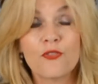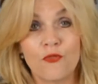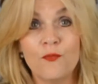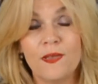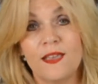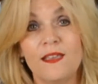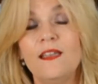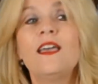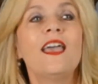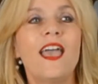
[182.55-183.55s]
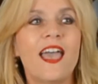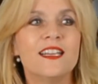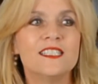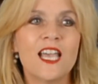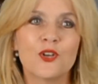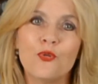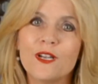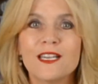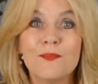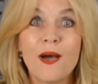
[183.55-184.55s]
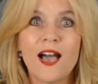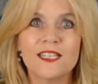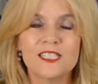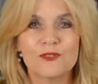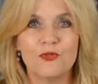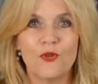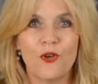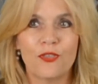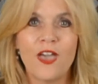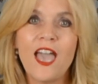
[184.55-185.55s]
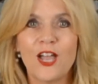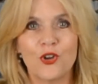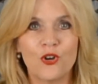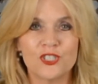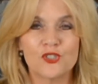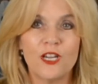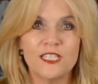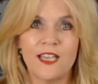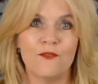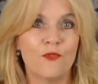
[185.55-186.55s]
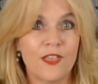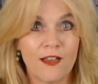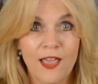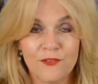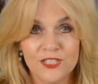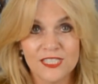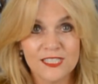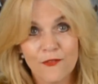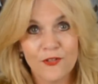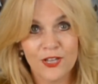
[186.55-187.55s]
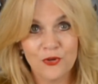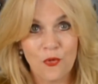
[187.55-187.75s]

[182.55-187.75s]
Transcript: through me and had quickly passed through earth and gone straight to heaven without having to suffer at